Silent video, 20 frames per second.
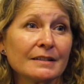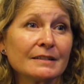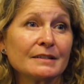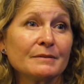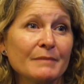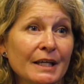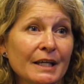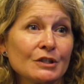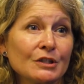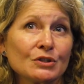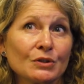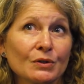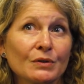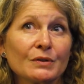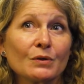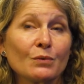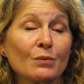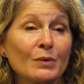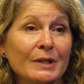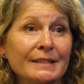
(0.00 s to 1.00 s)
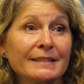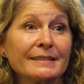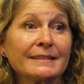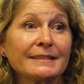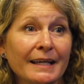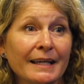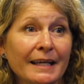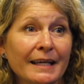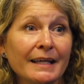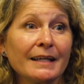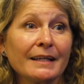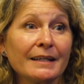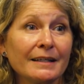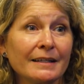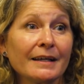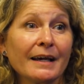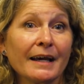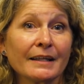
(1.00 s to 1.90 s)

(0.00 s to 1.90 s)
to make sure that we stay